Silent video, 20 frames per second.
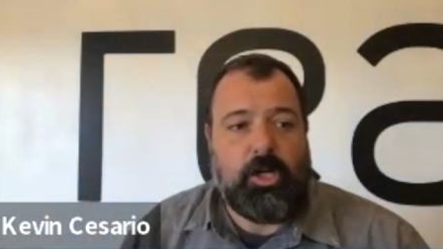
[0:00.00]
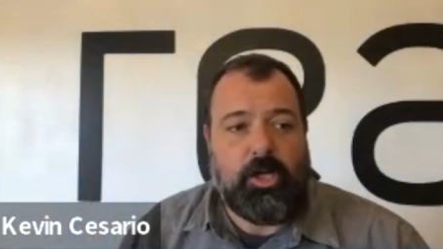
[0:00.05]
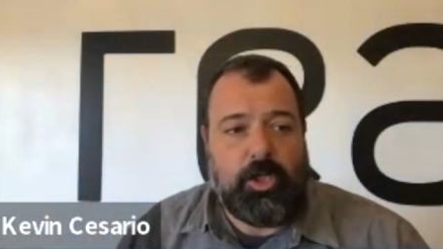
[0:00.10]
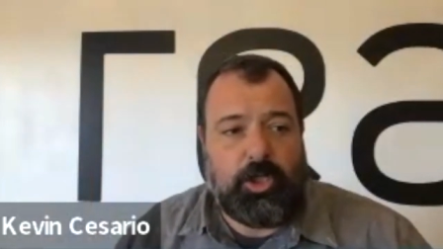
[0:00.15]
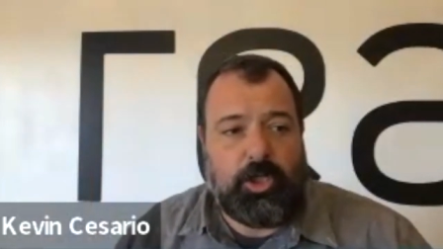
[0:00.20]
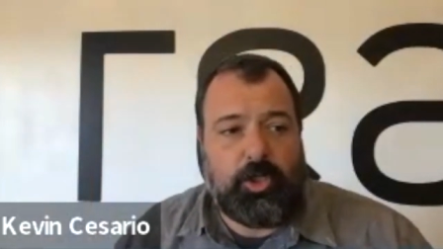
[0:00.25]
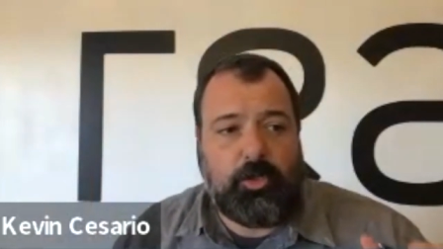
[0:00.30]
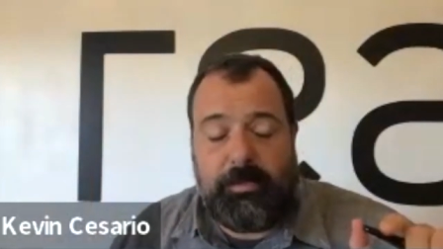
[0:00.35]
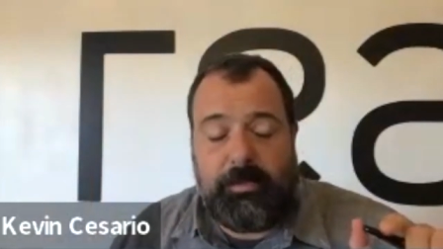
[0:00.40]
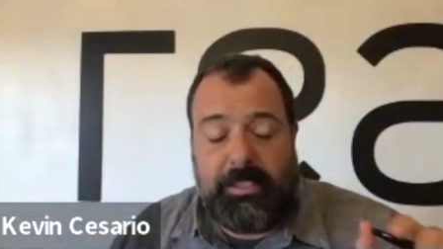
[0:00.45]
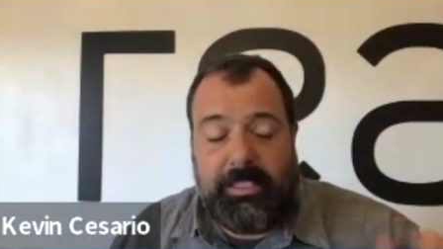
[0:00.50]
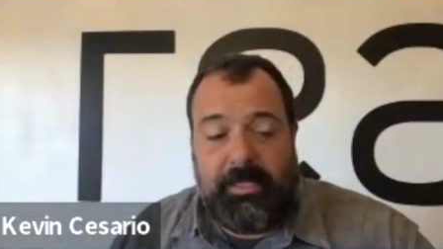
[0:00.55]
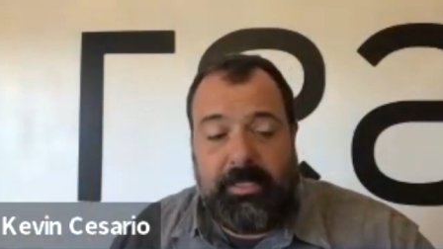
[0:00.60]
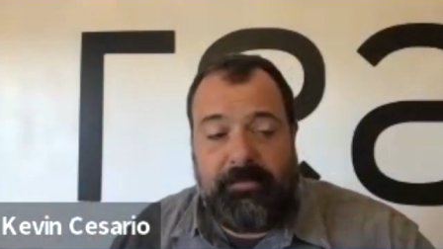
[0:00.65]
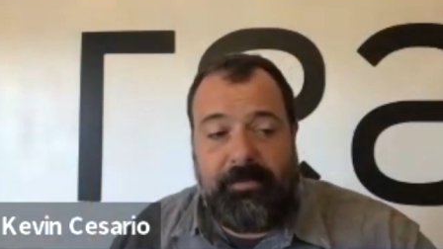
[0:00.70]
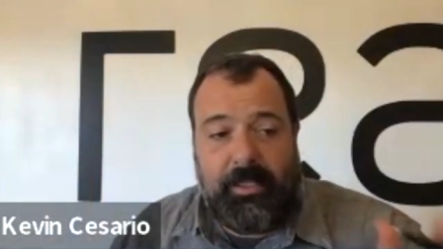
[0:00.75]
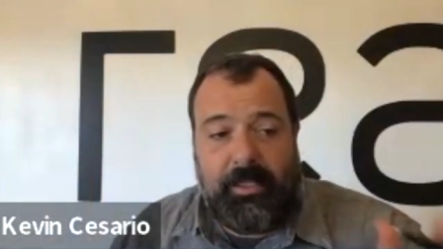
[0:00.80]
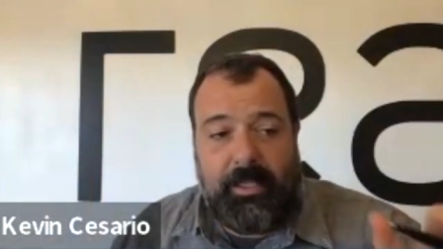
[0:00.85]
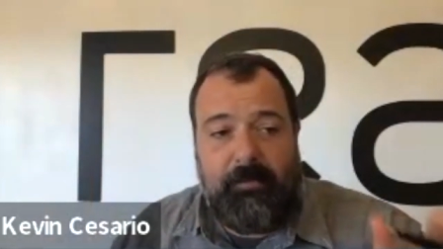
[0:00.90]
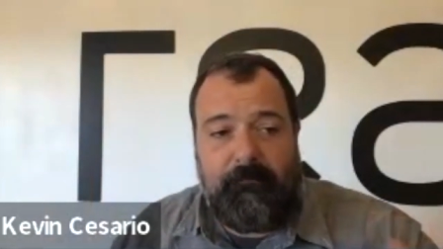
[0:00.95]

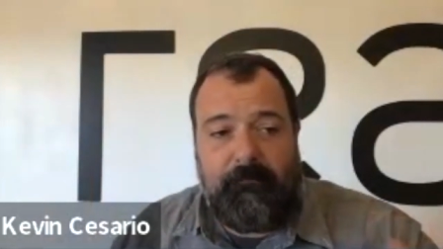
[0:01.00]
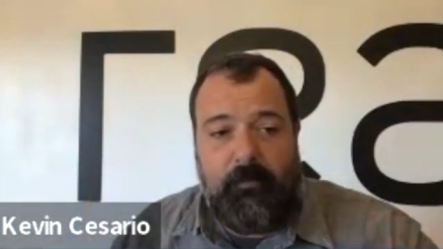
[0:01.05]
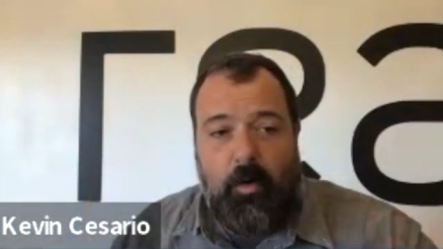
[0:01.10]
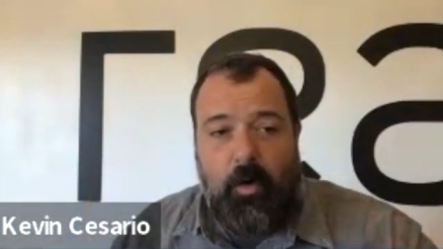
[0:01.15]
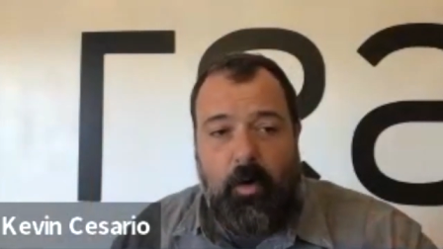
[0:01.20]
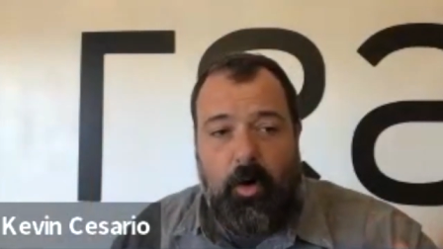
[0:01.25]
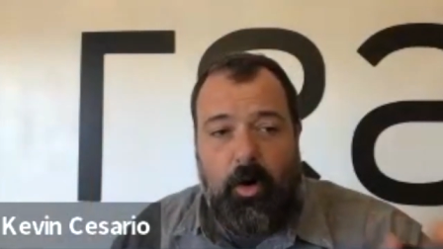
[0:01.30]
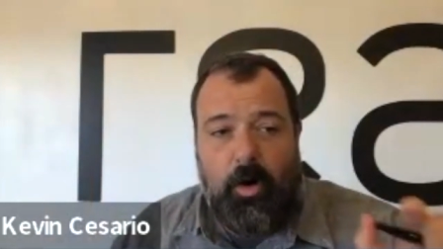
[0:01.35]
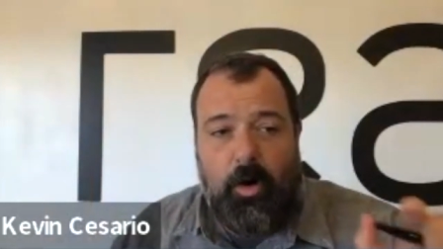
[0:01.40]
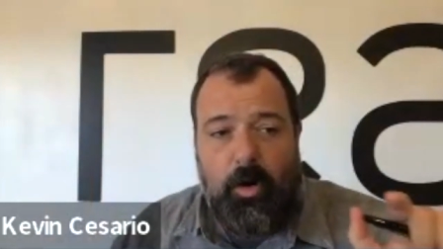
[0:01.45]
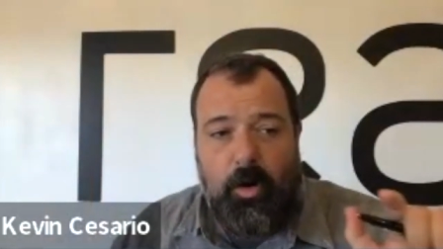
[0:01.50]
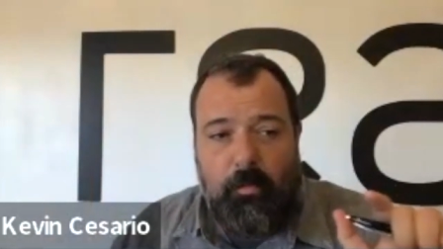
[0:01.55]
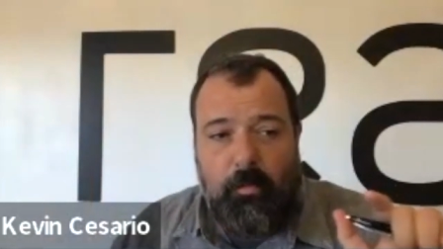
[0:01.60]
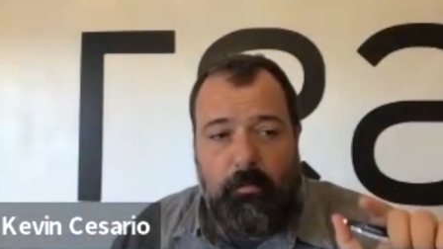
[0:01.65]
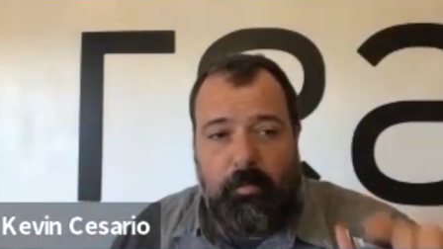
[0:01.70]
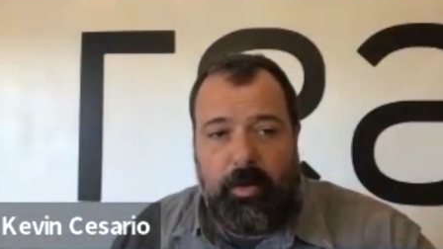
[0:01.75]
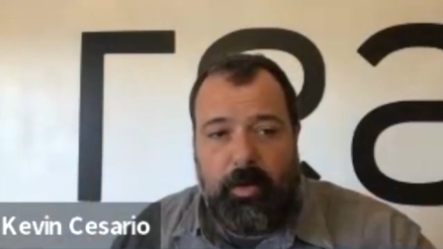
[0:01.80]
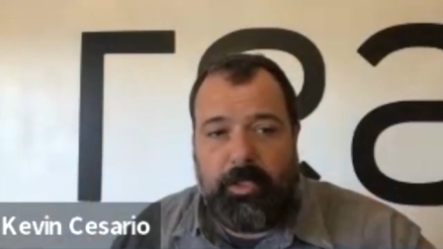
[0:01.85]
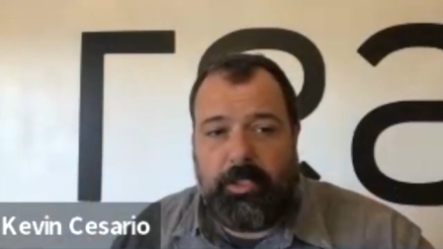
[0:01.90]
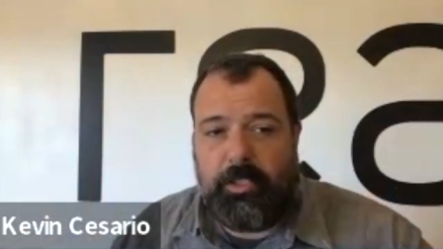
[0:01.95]
specifically for
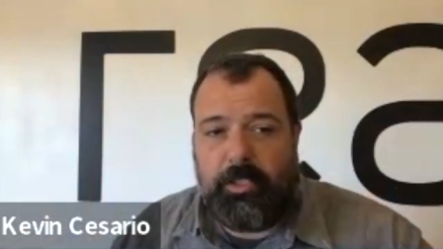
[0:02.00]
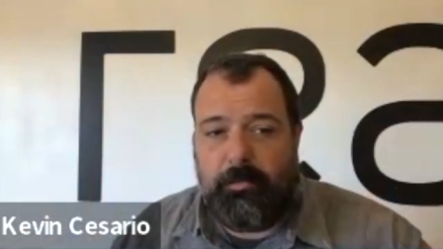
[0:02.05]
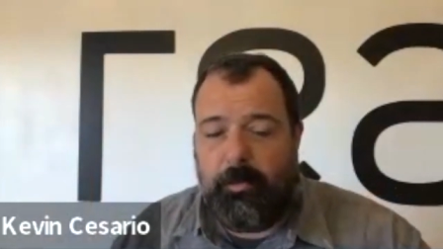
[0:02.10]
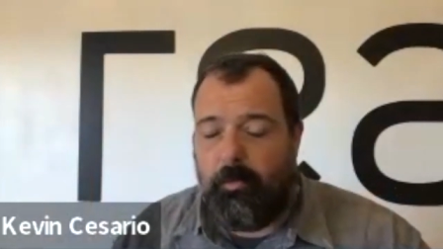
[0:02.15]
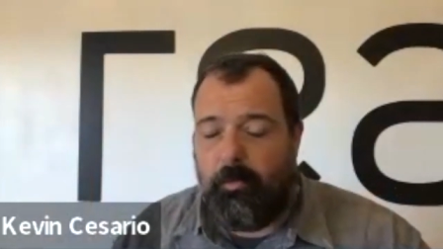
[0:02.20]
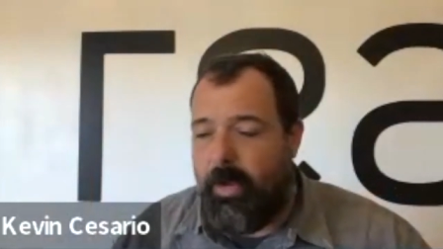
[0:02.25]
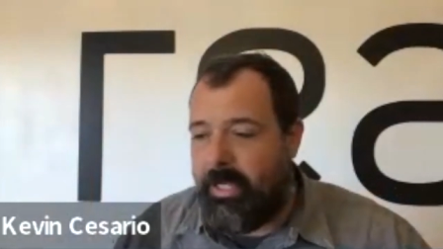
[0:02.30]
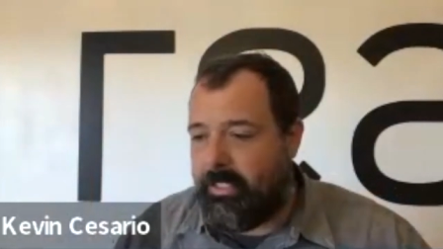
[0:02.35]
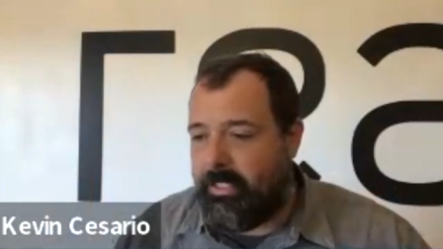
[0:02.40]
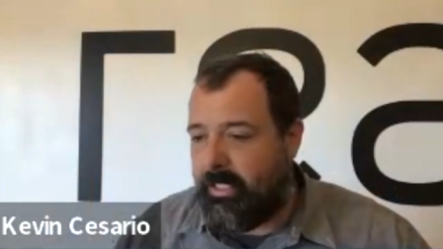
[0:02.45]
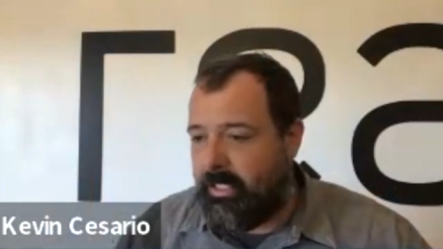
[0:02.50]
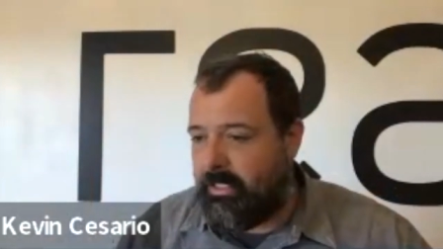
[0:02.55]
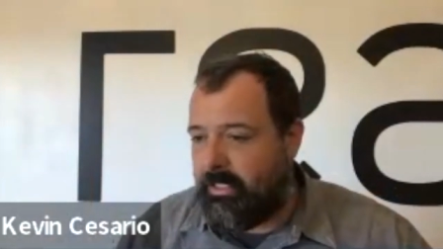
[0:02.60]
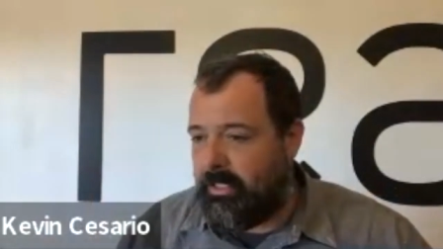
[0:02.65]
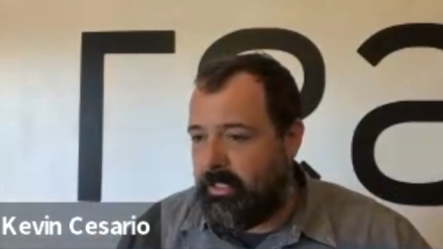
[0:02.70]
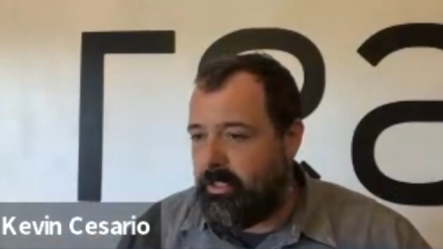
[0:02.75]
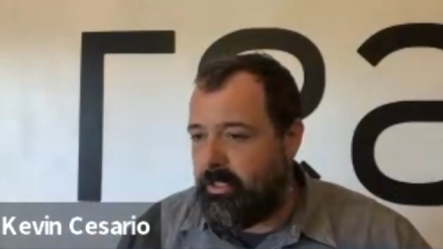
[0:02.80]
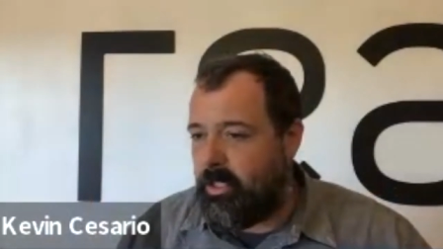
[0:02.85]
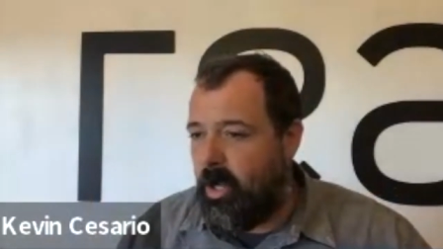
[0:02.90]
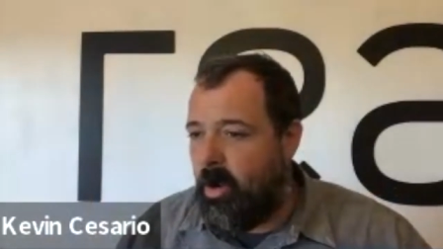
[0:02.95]
principal
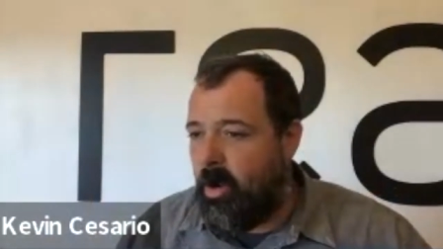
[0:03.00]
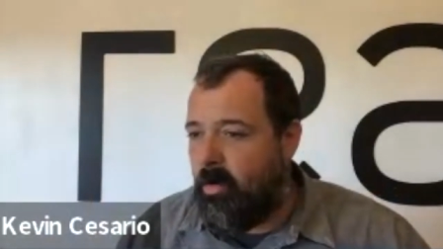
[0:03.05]
residences,